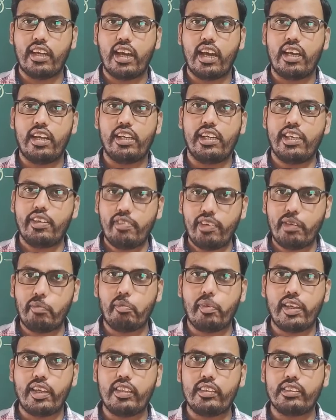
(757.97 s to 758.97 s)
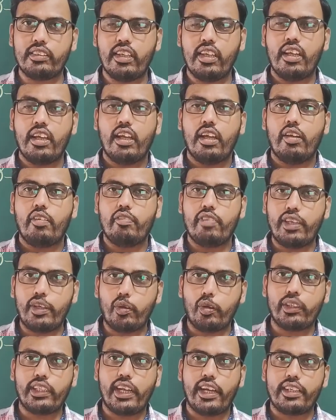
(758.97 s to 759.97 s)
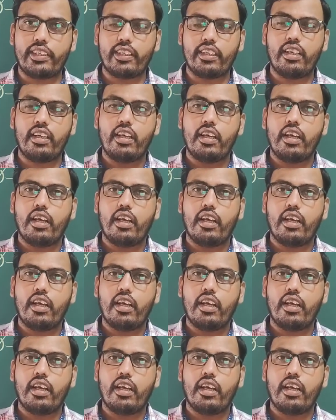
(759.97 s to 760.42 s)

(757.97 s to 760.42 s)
or living beings, we know that